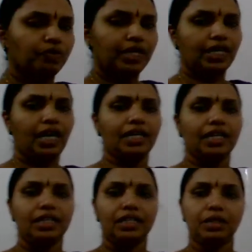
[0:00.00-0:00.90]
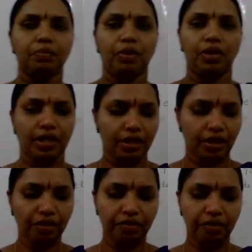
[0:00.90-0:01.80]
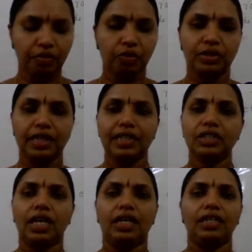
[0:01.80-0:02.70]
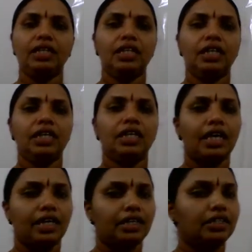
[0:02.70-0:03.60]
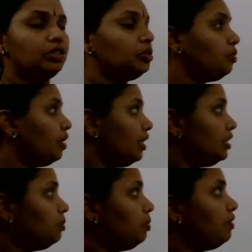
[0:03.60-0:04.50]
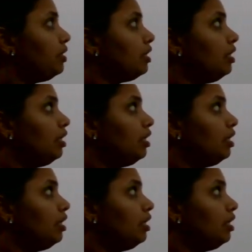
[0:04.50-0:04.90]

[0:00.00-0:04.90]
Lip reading: VI. It is the product of voltage and current. So what is power?